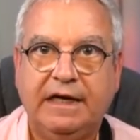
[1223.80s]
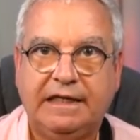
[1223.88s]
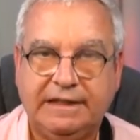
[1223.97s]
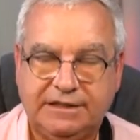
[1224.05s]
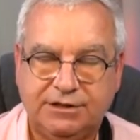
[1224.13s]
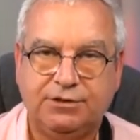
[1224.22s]

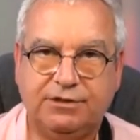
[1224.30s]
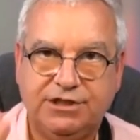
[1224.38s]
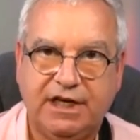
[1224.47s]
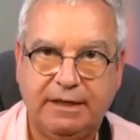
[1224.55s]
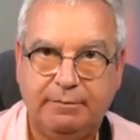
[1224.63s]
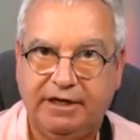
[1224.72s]
And the sort of
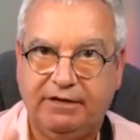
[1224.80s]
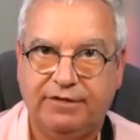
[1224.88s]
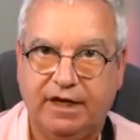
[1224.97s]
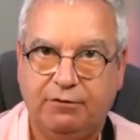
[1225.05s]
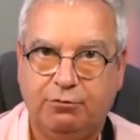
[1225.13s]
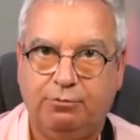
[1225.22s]
timing of
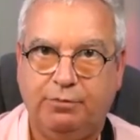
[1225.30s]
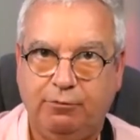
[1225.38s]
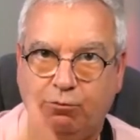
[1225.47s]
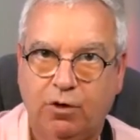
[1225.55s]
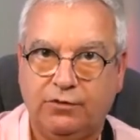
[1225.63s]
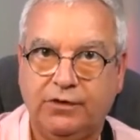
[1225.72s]
that would be
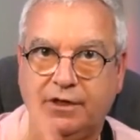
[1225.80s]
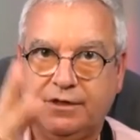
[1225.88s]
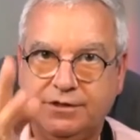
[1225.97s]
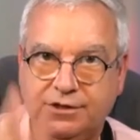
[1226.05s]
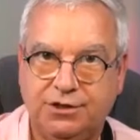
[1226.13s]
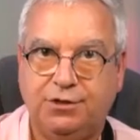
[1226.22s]
one,
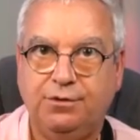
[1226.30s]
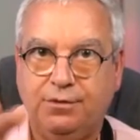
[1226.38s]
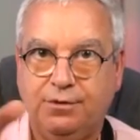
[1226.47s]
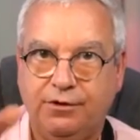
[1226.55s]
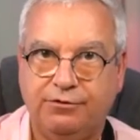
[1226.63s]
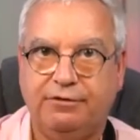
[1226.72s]

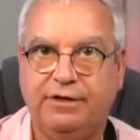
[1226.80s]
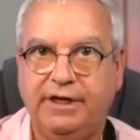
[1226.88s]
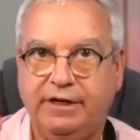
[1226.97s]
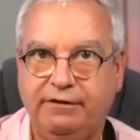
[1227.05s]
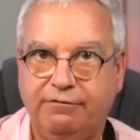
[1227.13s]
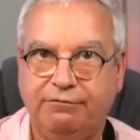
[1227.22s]
two,
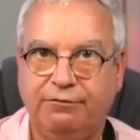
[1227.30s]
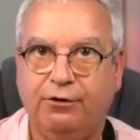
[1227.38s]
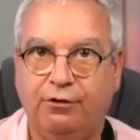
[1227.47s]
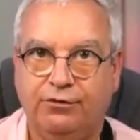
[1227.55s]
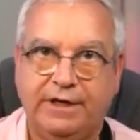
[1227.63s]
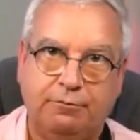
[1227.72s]
three,
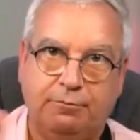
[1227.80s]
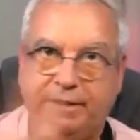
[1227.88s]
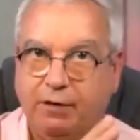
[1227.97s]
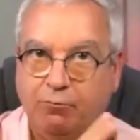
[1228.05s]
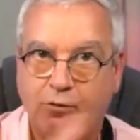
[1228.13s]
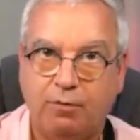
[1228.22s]
four. That would be
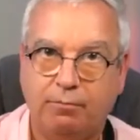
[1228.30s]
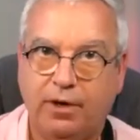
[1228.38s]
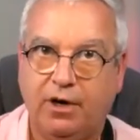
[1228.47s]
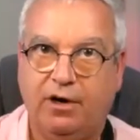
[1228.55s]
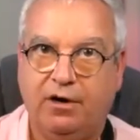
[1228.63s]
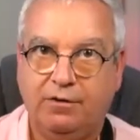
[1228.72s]
at one
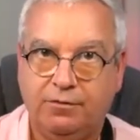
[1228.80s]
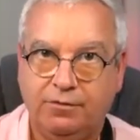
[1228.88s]
bar.